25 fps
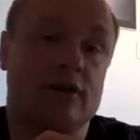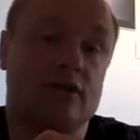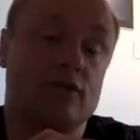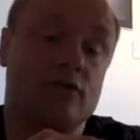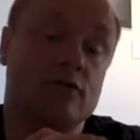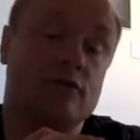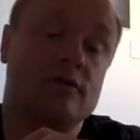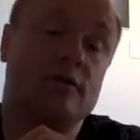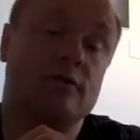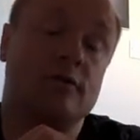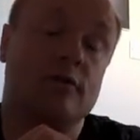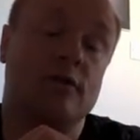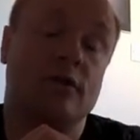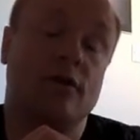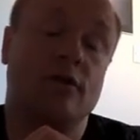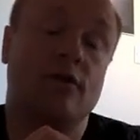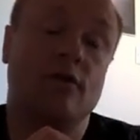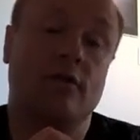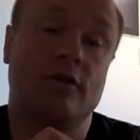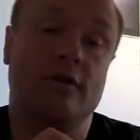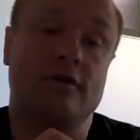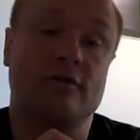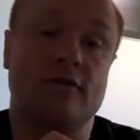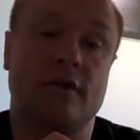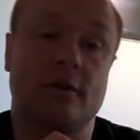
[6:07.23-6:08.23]
and also on the
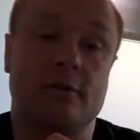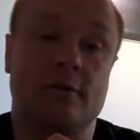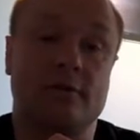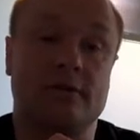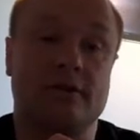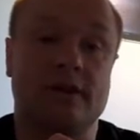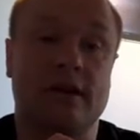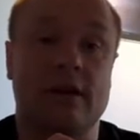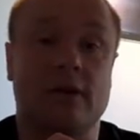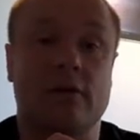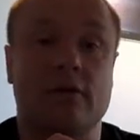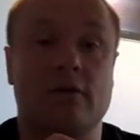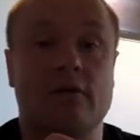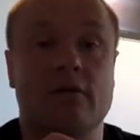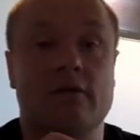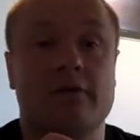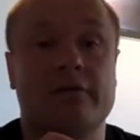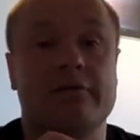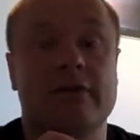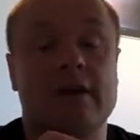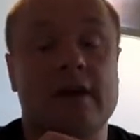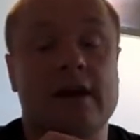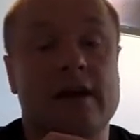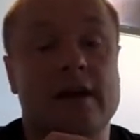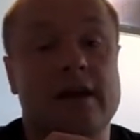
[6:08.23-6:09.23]
longer timescale of
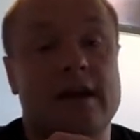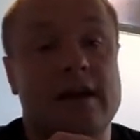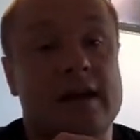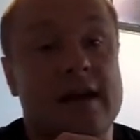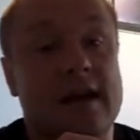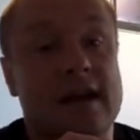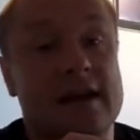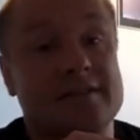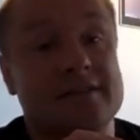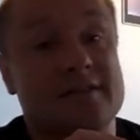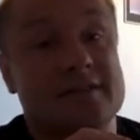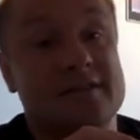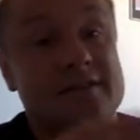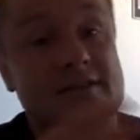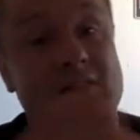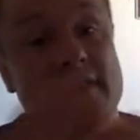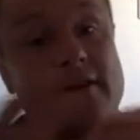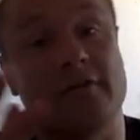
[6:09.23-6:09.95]
as the sun